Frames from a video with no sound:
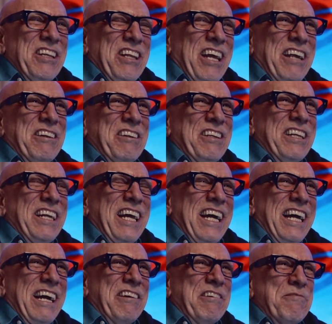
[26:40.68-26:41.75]
I
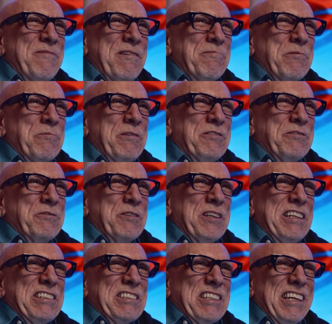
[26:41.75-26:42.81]
remember with
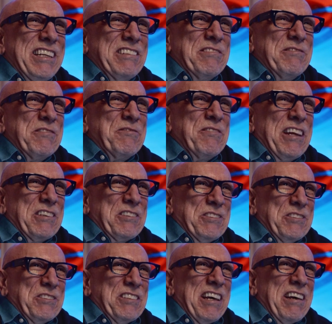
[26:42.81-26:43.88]
great kind of
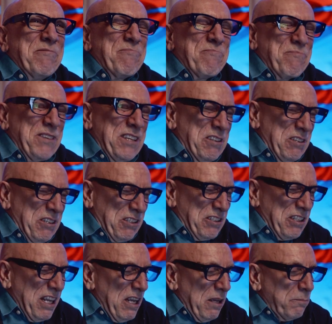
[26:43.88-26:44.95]
affection that period.
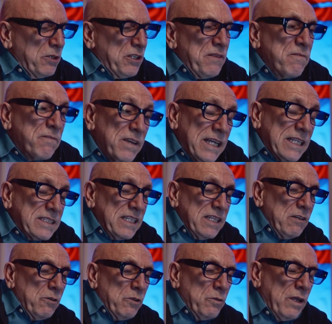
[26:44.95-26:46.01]
But in fact,
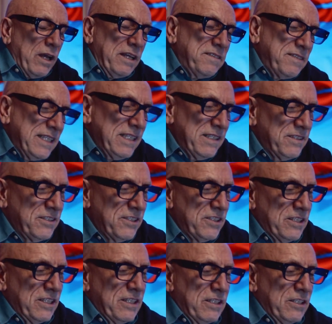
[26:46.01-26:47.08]
I think that
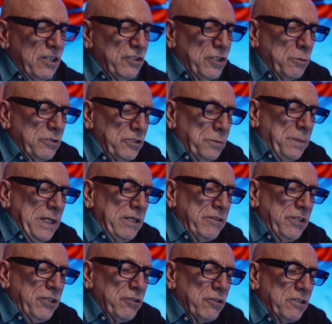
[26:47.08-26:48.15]
there was a
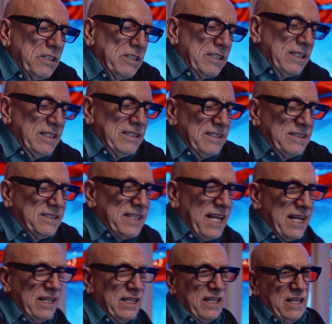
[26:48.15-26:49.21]
period, you know, that
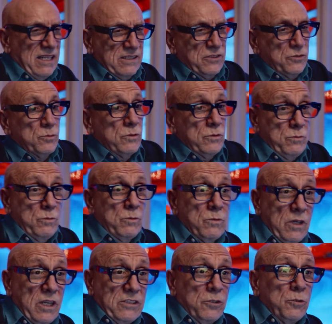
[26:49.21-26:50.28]
stained glass
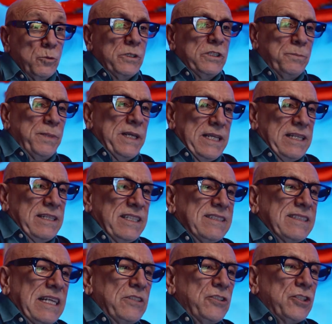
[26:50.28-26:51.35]
has always been
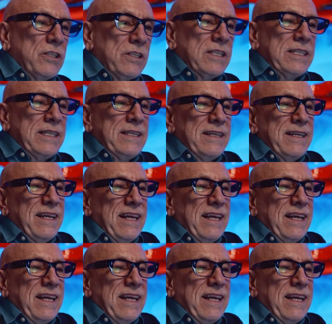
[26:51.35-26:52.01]
essentially